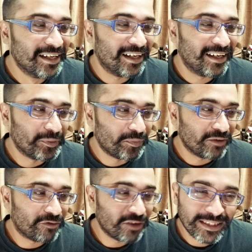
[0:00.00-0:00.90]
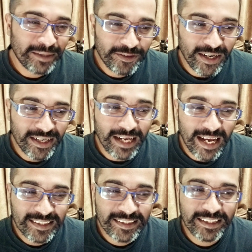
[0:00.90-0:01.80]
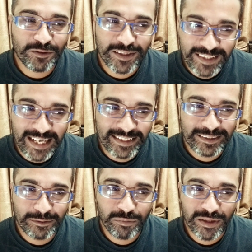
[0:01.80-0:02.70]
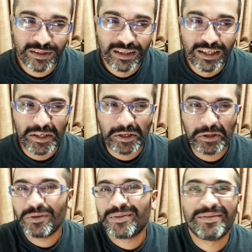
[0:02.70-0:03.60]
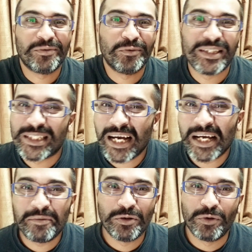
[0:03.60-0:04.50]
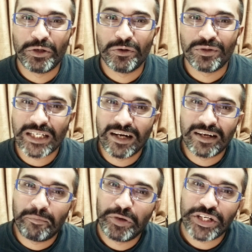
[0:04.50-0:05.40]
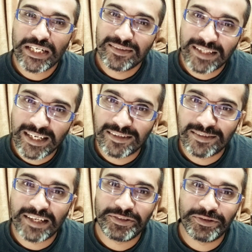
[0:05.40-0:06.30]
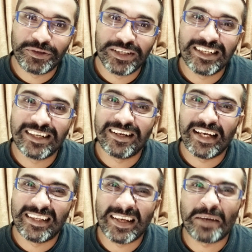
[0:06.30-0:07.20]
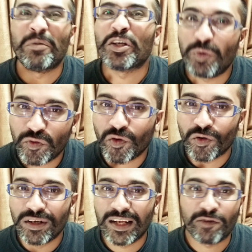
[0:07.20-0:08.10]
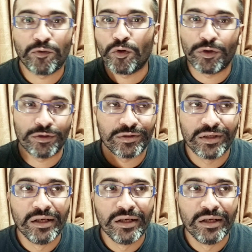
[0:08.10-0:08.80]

Uh, first time I tried it, I said it was nice, but you know, with time you you start appreciating things that you know you didn't like that much before like florals